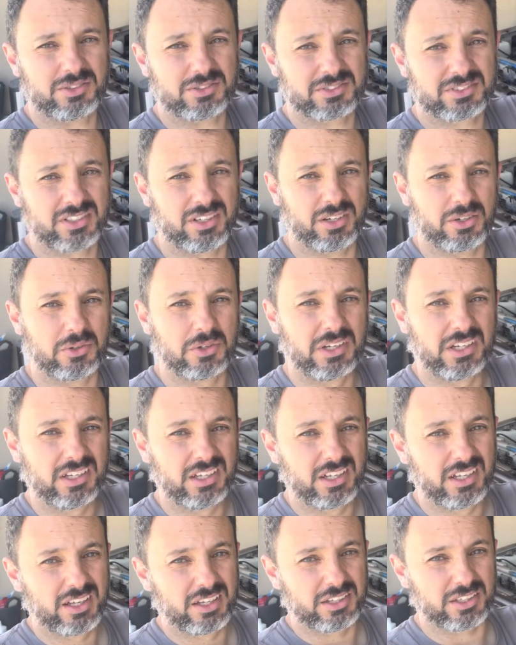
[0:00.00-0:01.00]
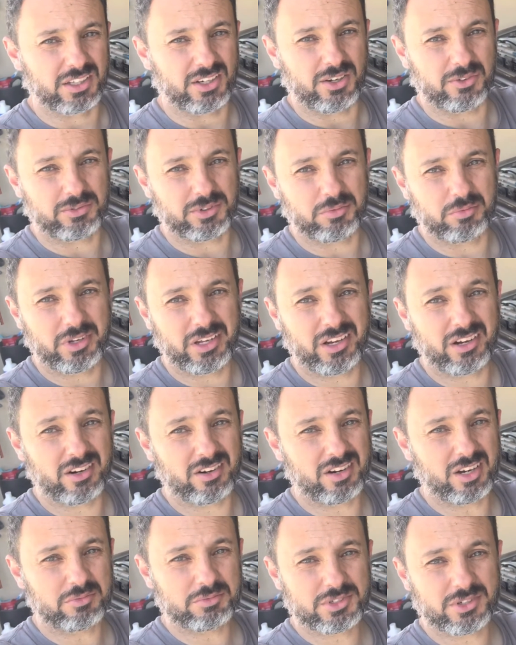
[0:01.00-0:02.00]
So, you know, from
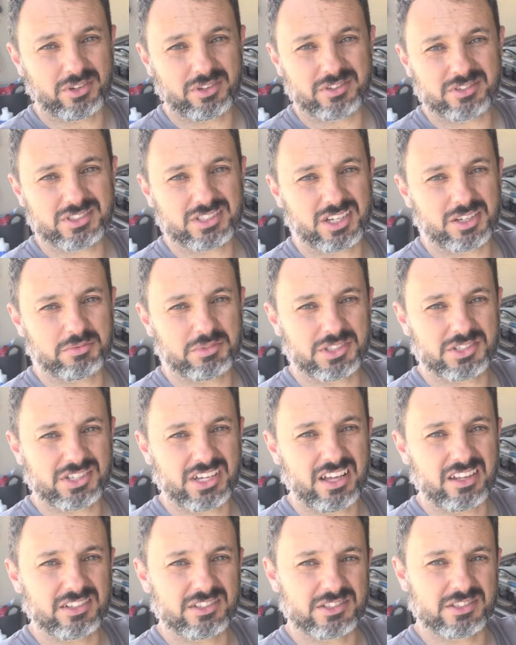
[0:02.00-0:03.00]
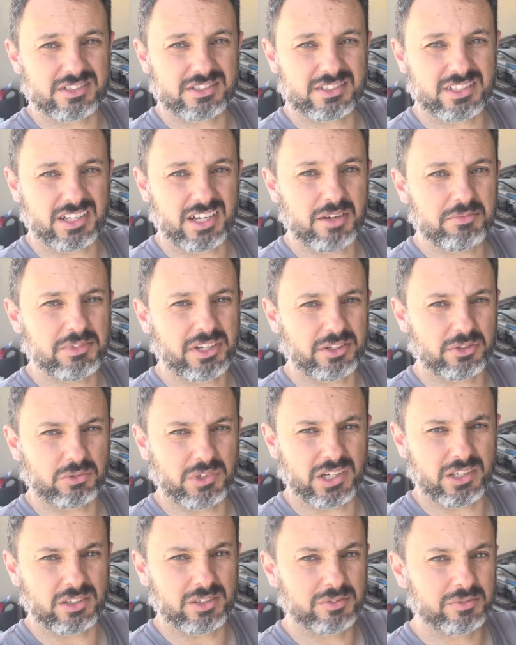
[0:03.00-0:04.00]
here, I'm sure there's going to be challenges that I'm not
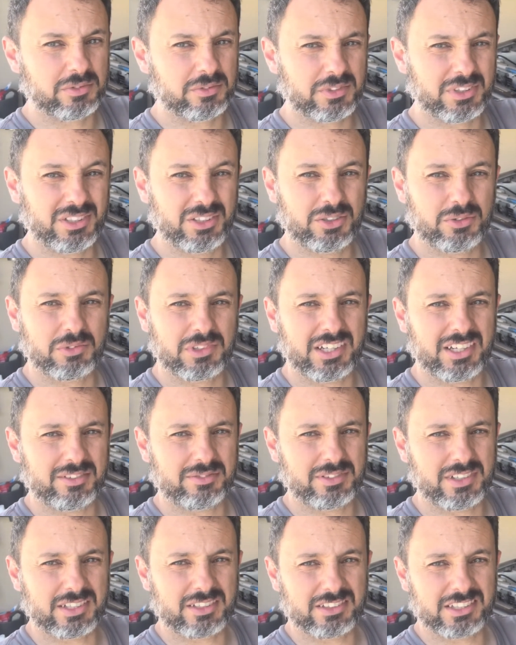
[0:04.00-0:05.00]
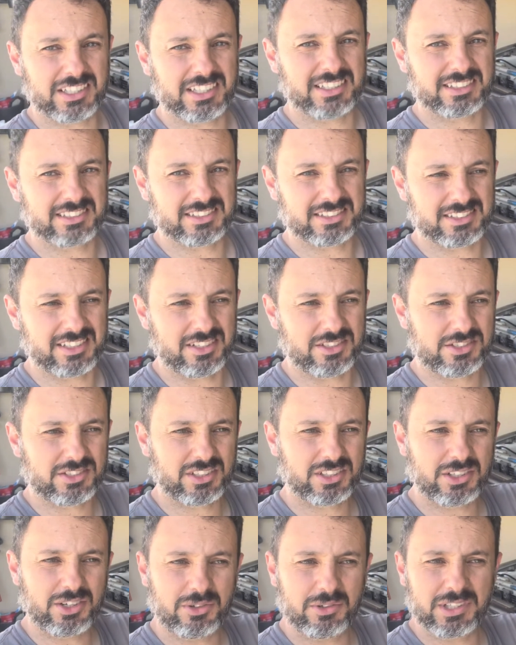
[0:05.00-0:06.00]
aware of. You know, when I finally get this
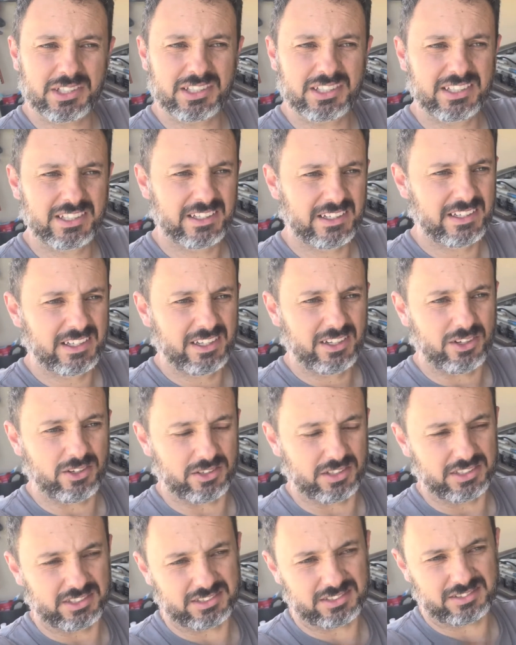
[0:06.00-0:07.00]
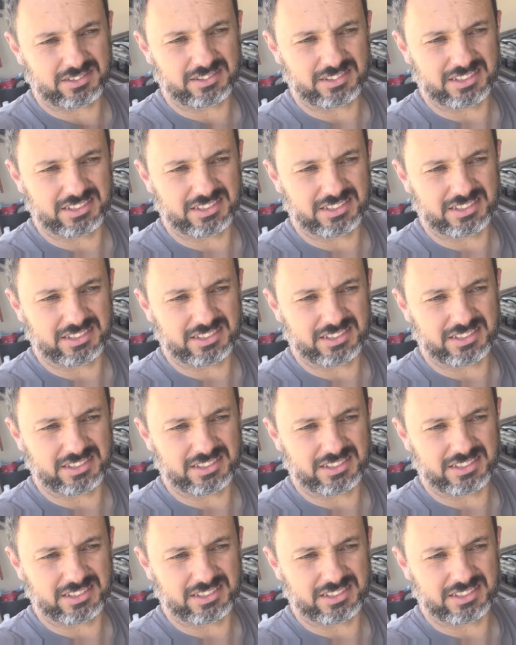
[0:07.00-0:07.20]
engine going, or this